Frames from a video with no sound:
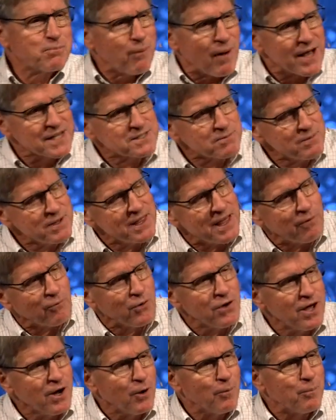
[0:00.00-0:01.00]
possibly that
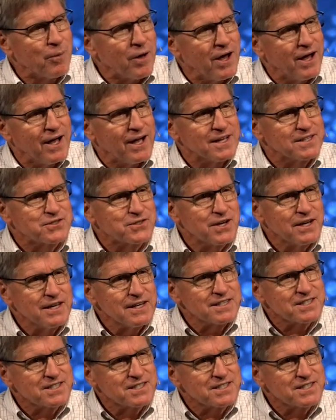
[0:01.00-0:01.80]
will help us